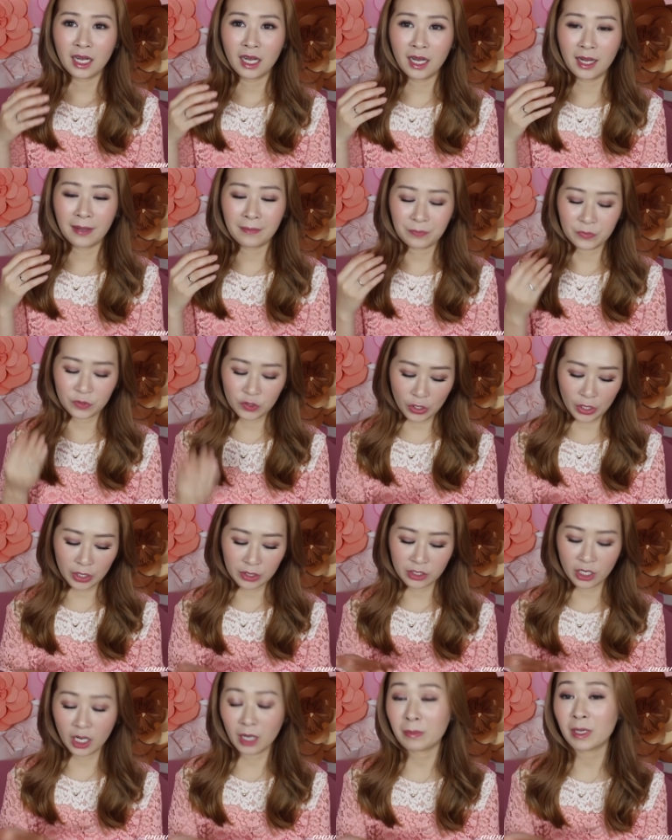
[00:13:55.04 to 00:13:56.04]
um,
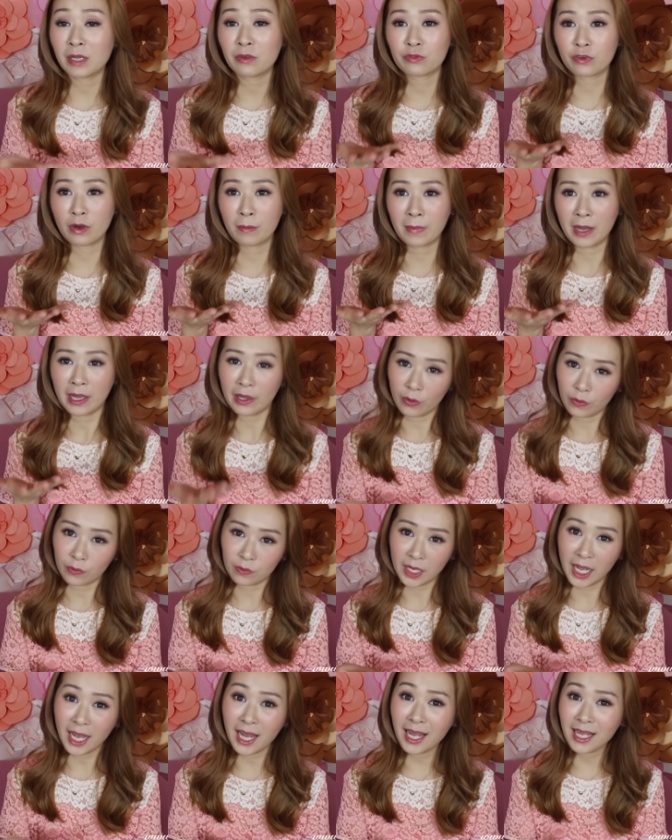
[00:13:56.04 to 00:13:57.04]
dirt coming from my
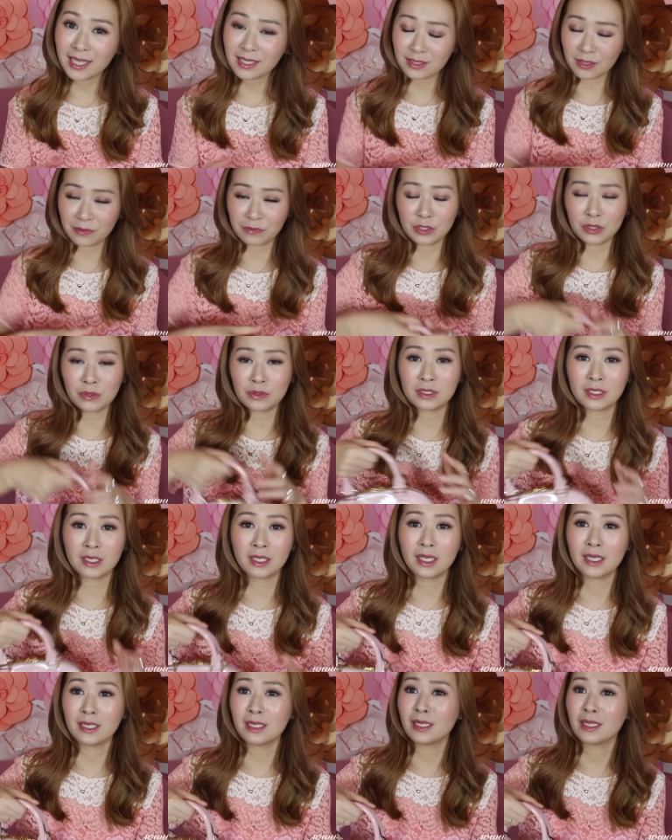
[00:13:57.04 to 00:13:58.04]
own hands of
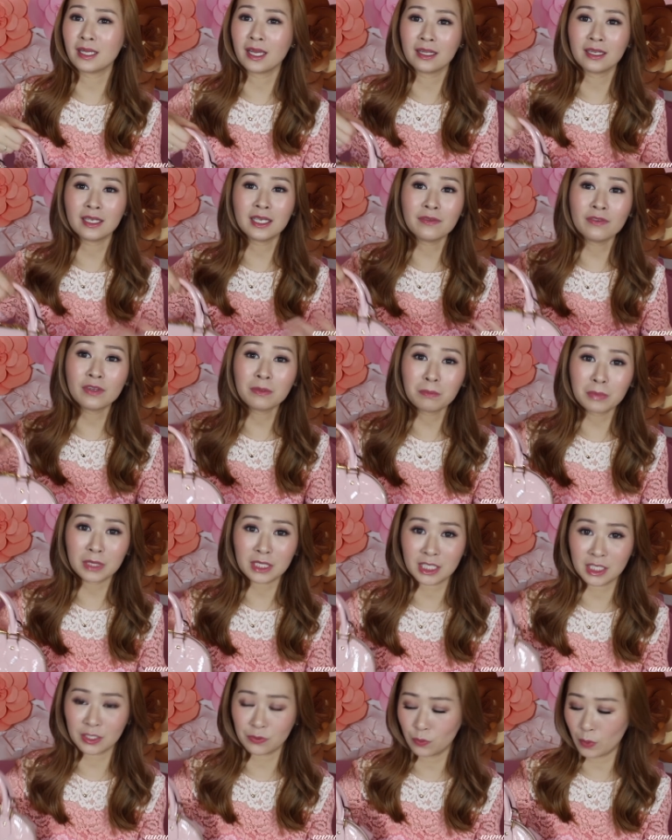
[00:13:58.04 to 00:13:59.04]
using it. It can even
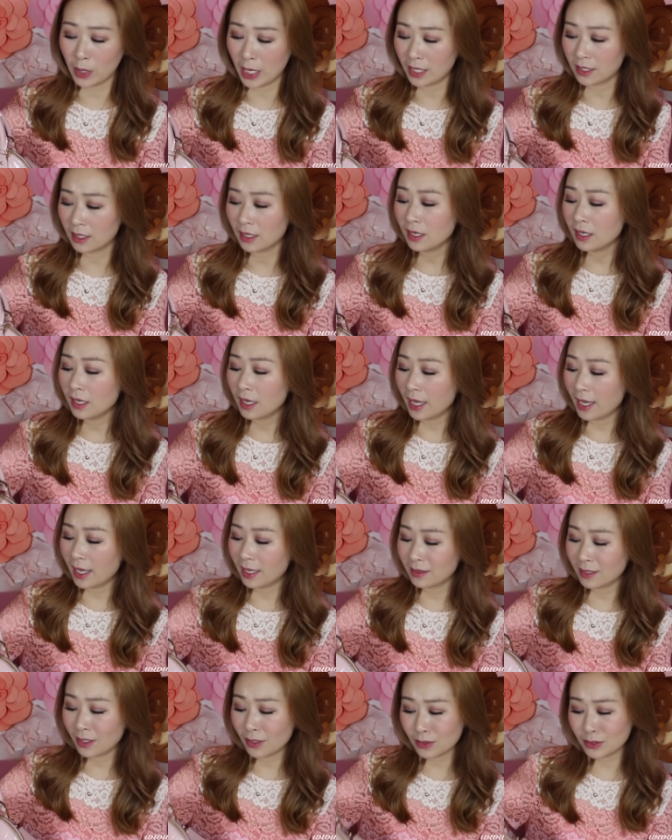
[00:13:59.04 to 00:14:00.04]
be sweat.
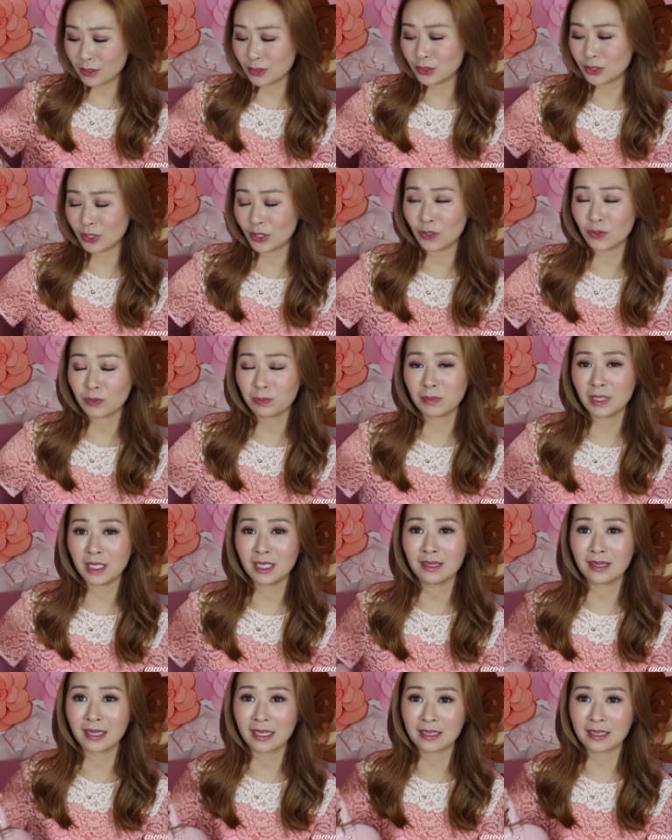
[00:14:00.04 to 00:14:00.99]
And they also told me